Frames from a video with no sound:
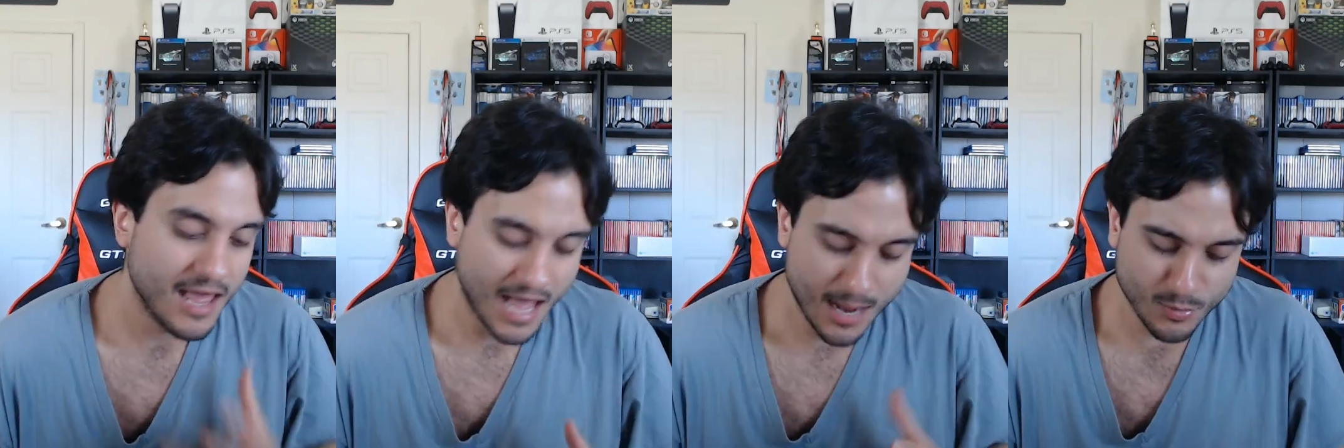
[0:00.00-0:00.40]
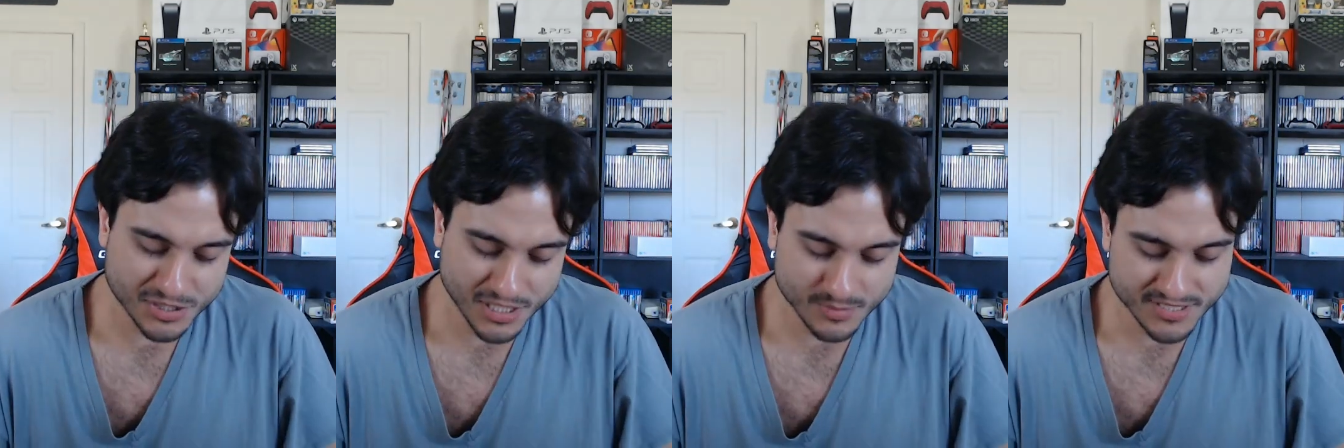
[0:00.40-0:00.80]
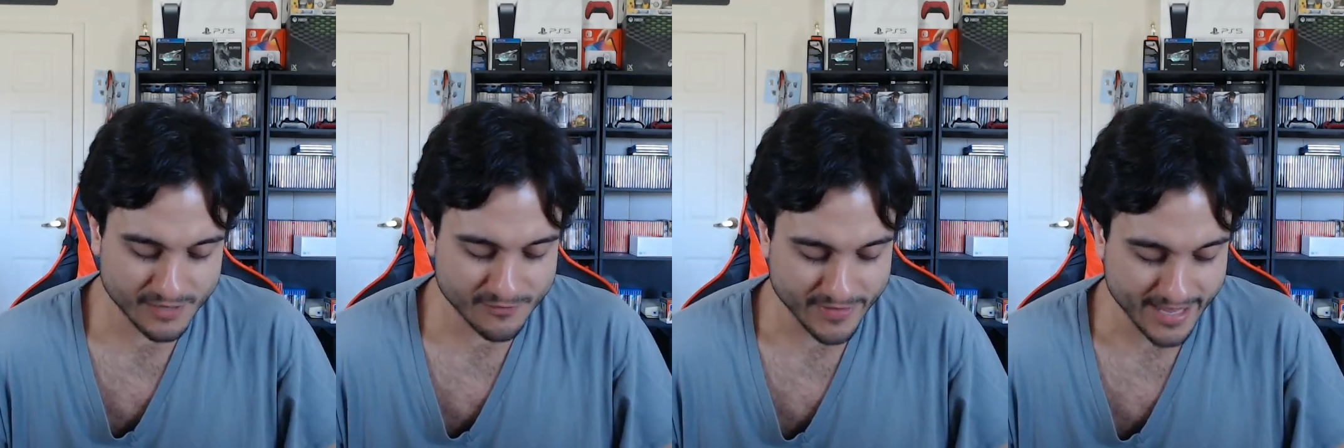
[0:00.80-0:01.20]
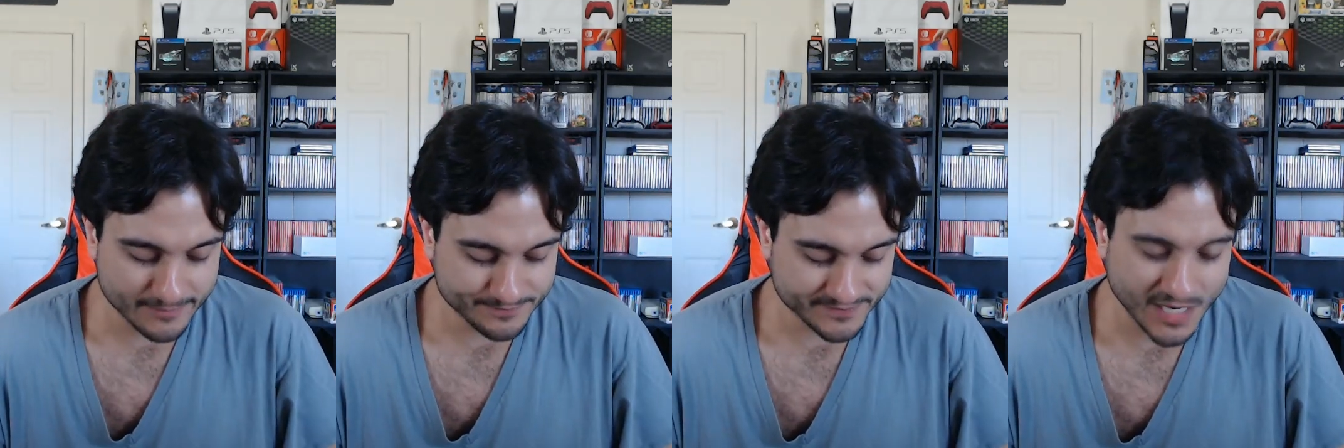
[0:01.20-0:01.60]
I wish I was there for that.
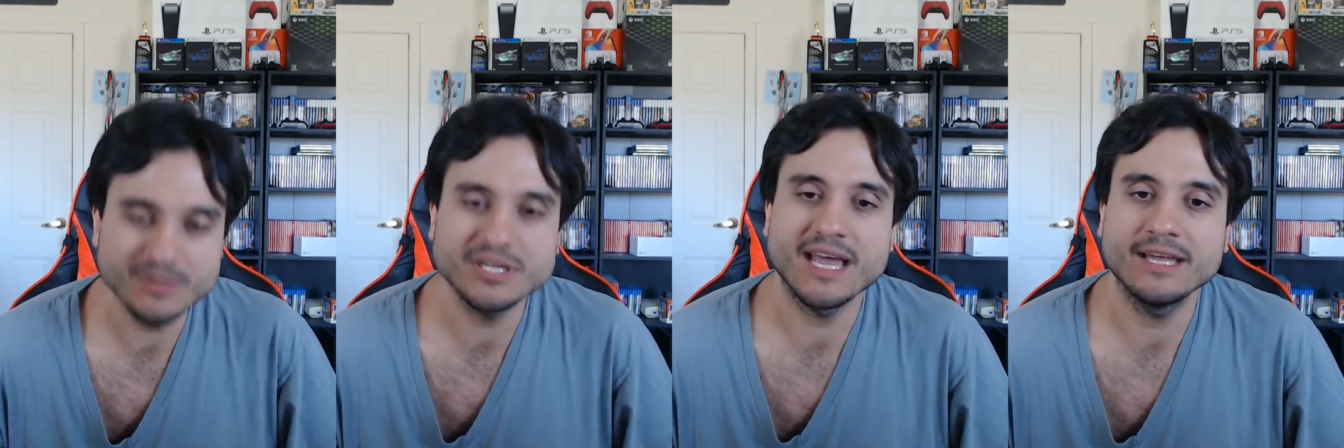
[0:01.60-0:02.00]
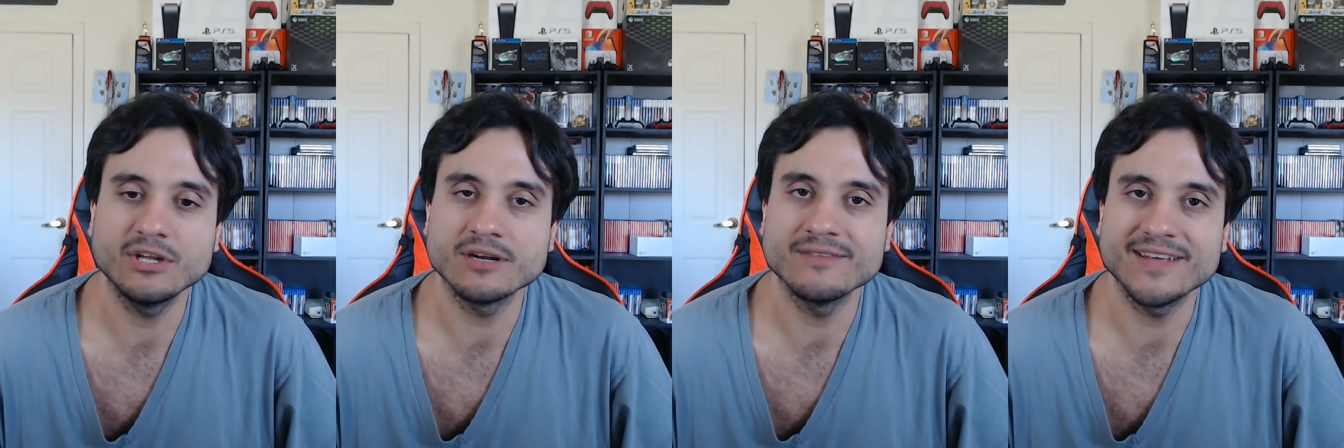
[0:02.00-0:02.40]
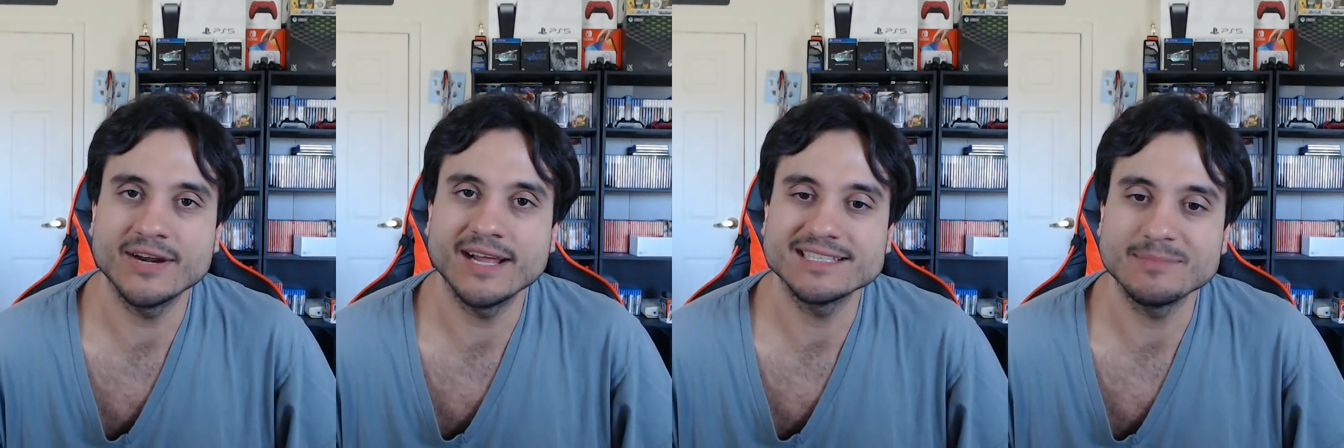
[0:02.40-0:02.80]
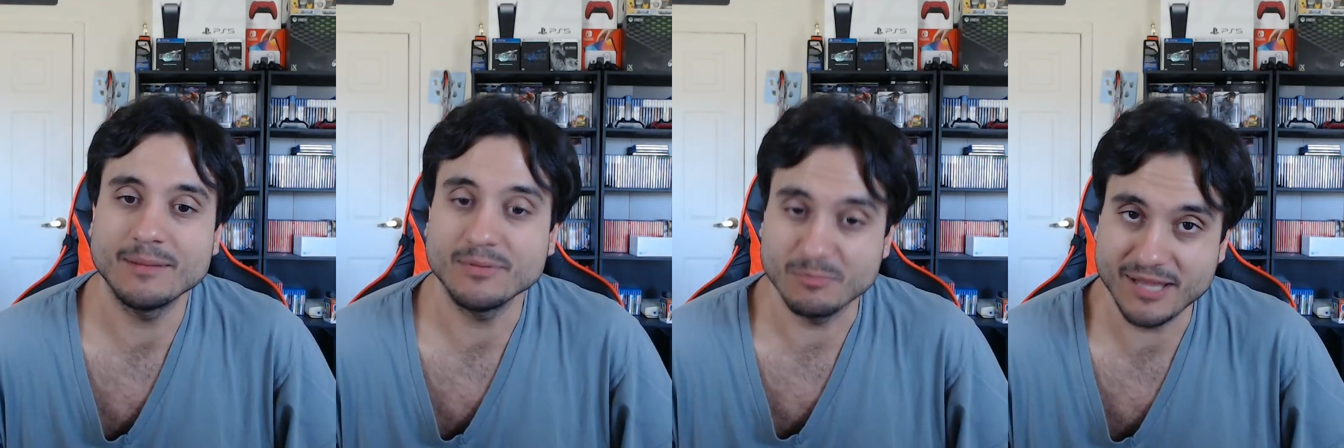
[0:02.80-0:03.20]
I wish I had good enough internet to be
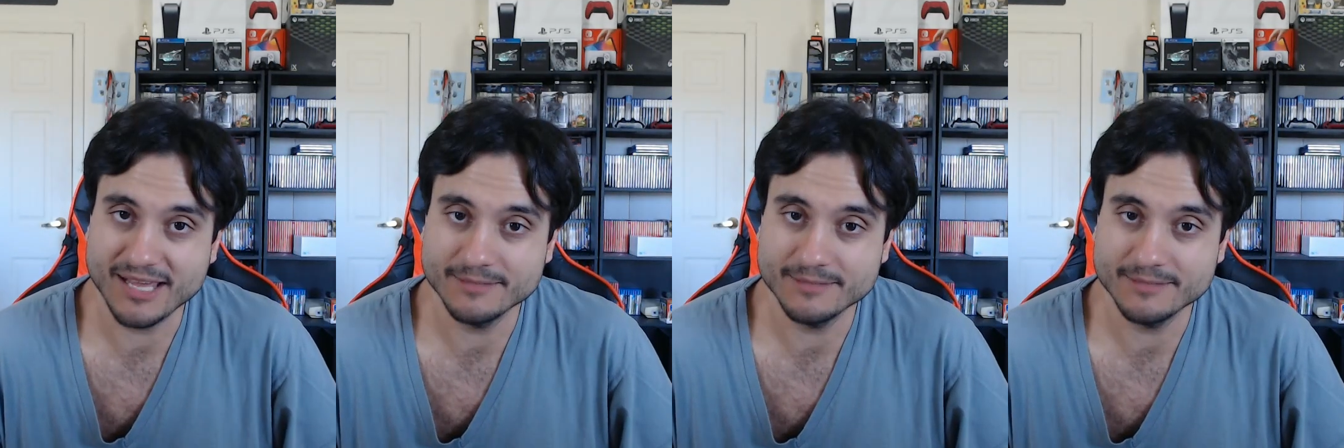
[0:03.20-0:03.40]
able to play it.